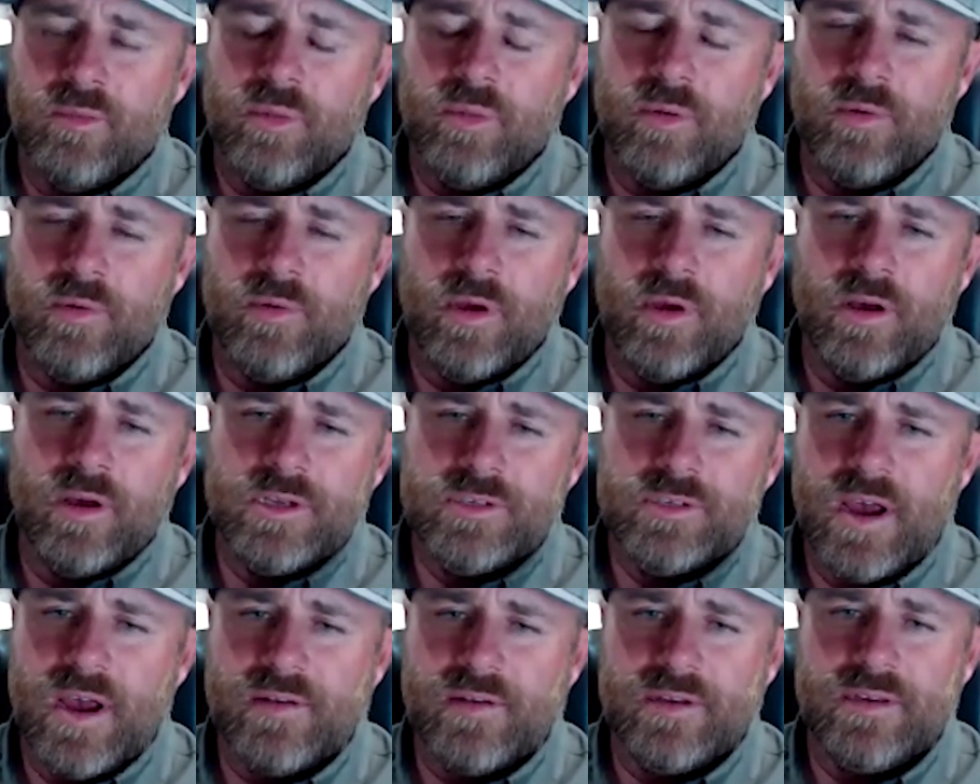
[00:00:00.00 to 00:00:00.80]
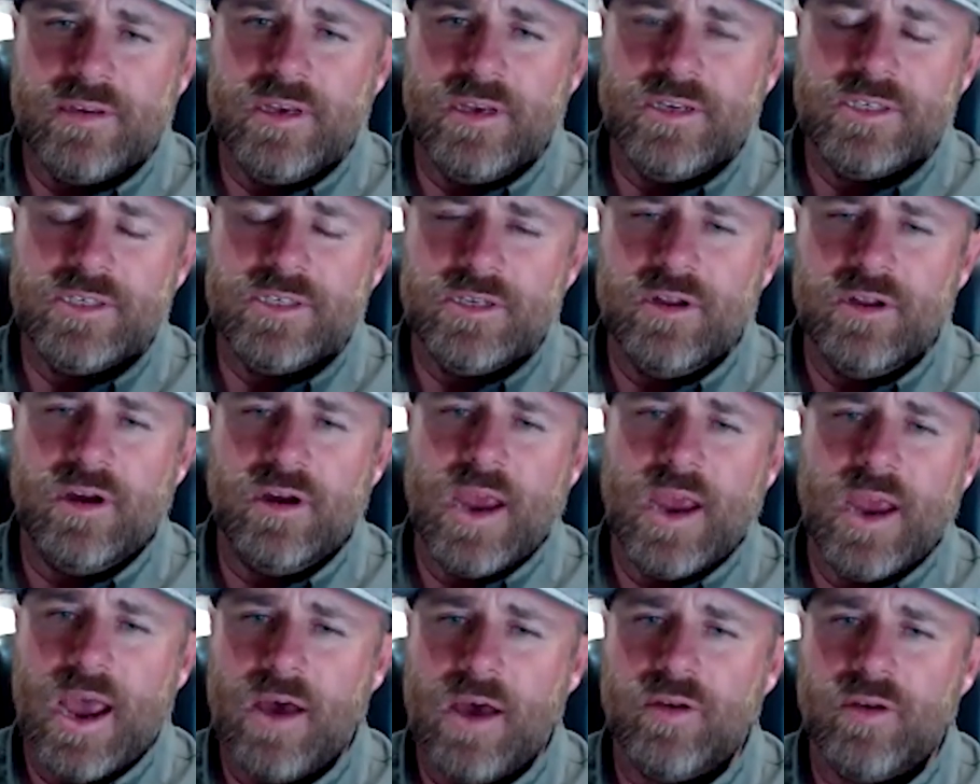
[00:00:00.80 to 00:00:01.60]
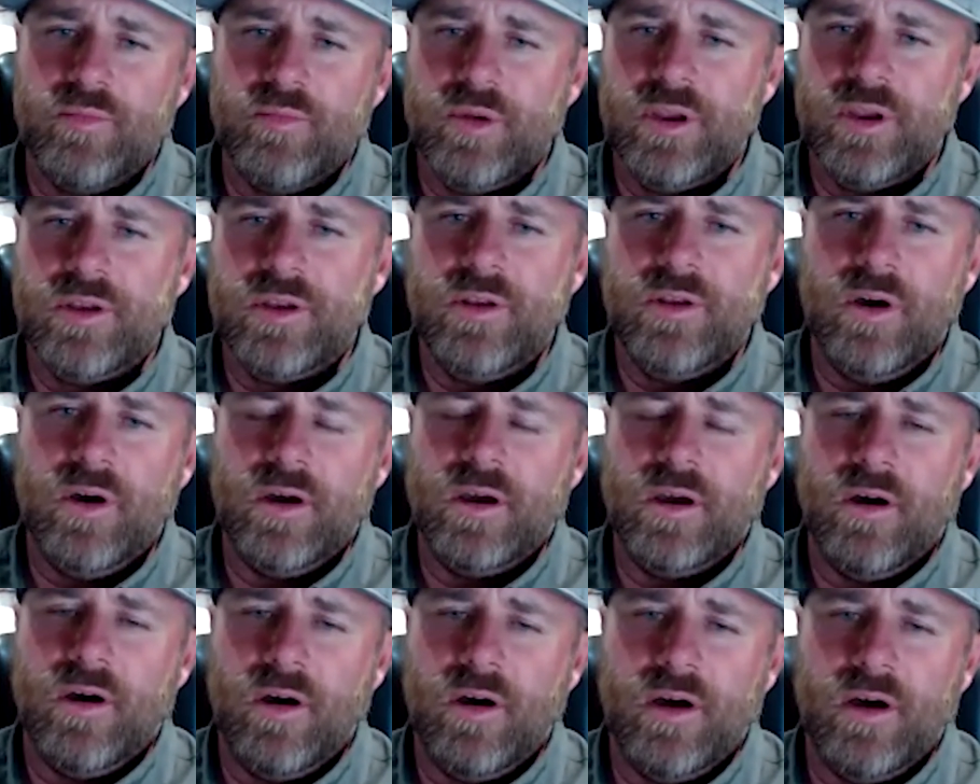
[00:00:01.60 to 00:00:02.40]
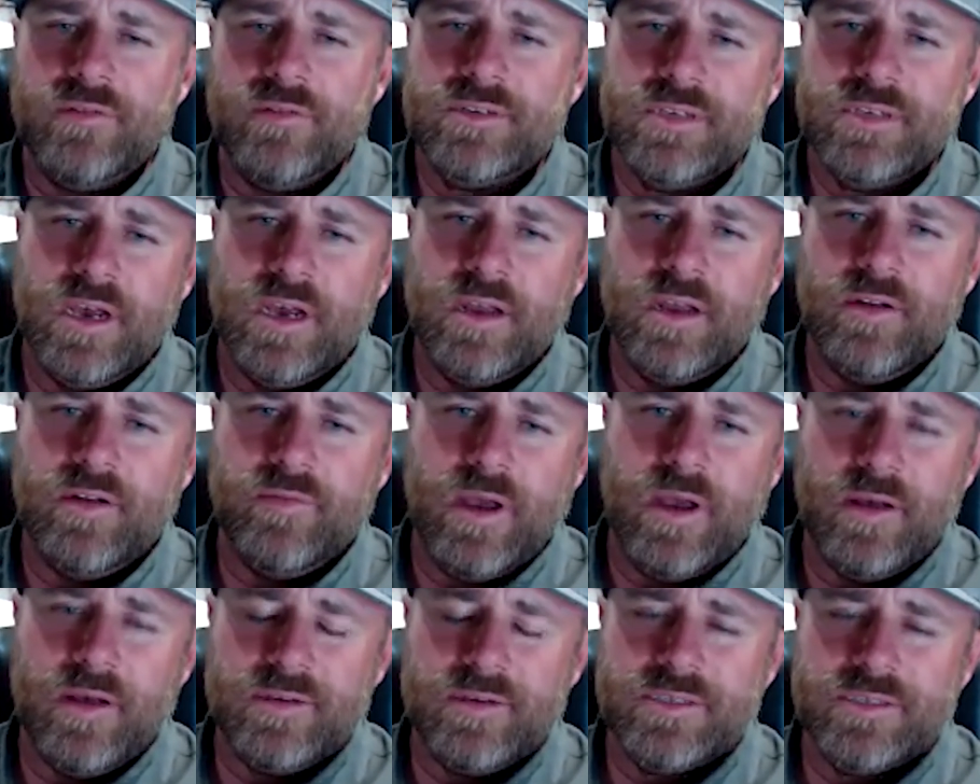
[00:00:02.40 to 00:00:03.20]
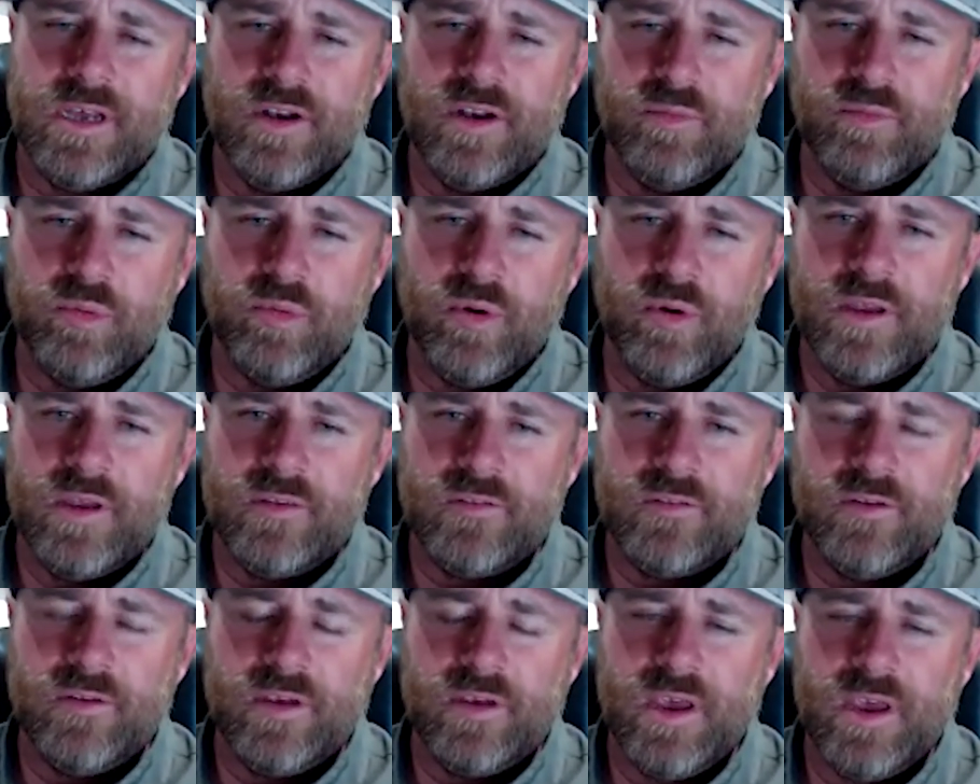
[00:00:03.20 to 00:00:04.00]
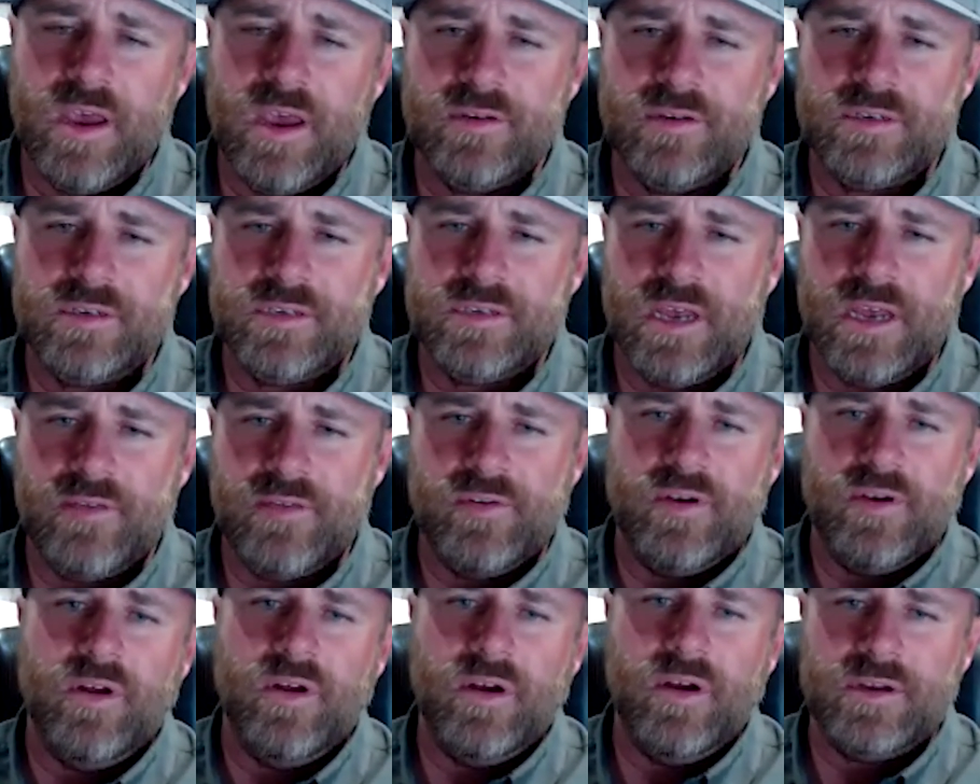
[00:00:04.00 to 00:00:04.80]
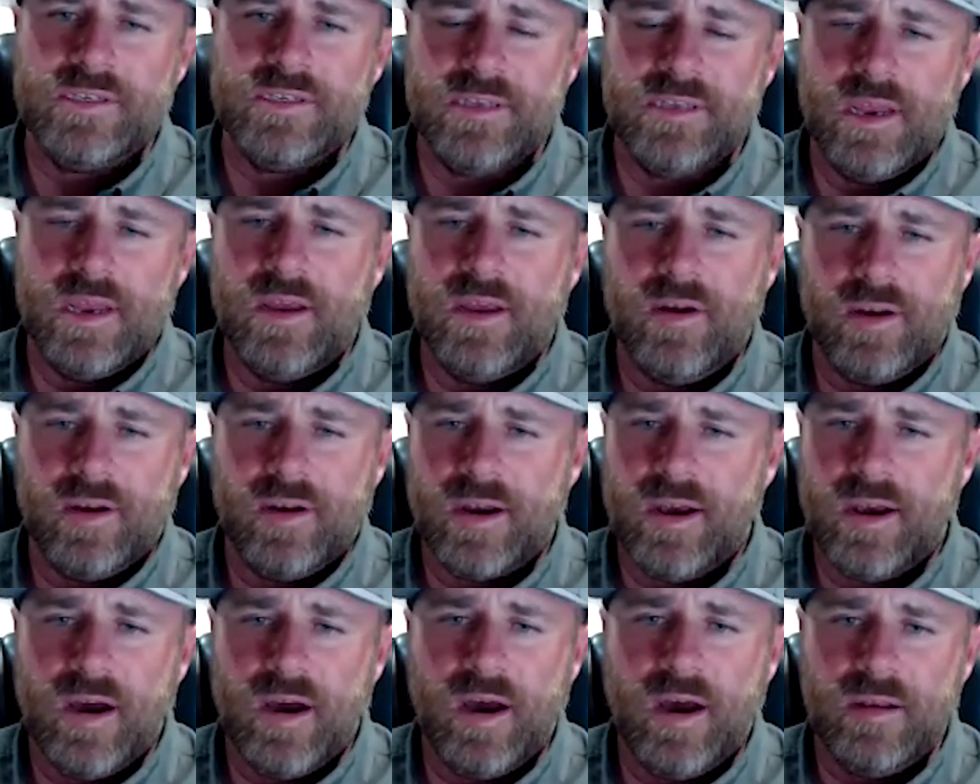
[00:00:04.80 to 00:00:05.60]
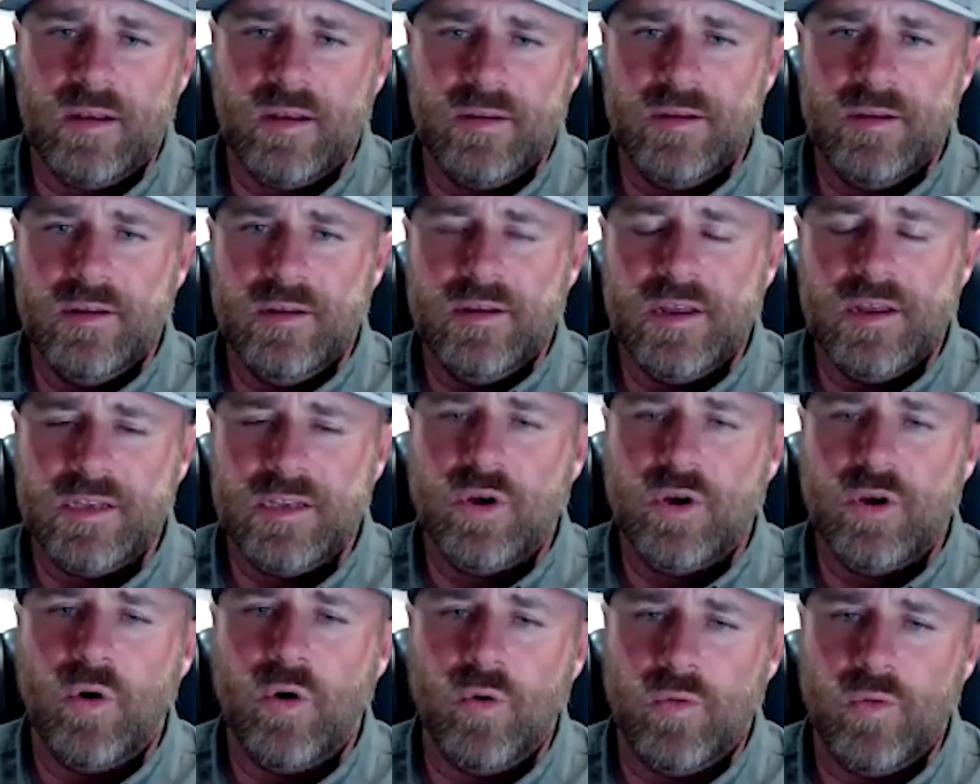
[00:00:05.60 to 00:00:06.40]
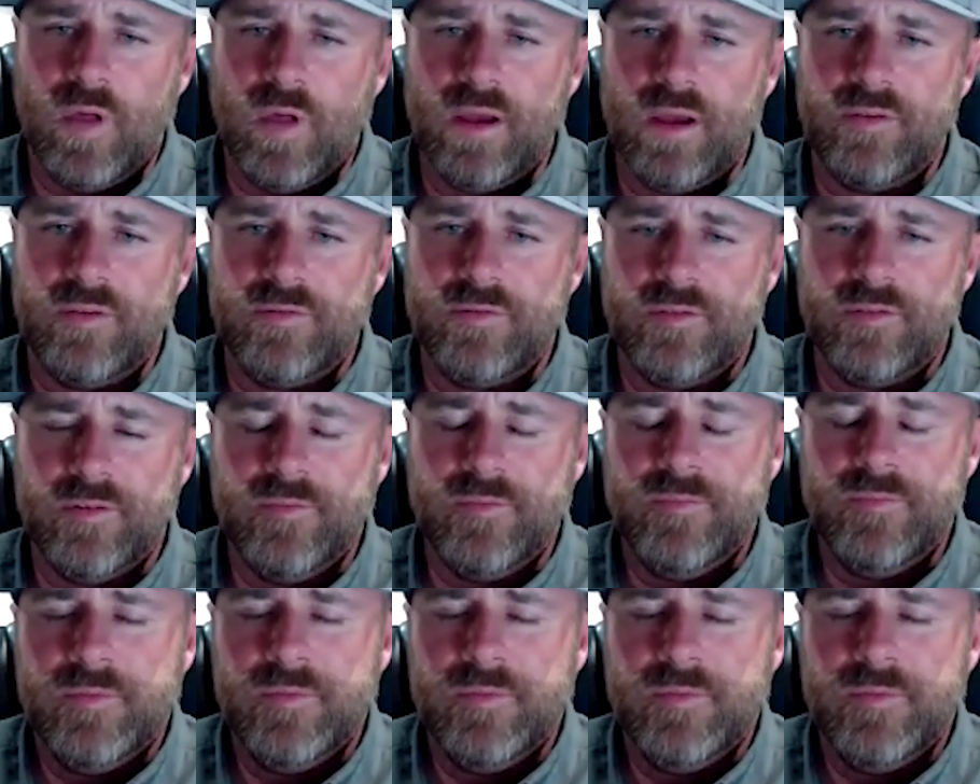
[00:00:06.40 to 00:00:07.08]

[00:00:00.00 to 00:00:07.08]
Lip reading: but we also have to teach the dog how to be a dog outside of place. You can't just have your dog stay on a cot its whole life.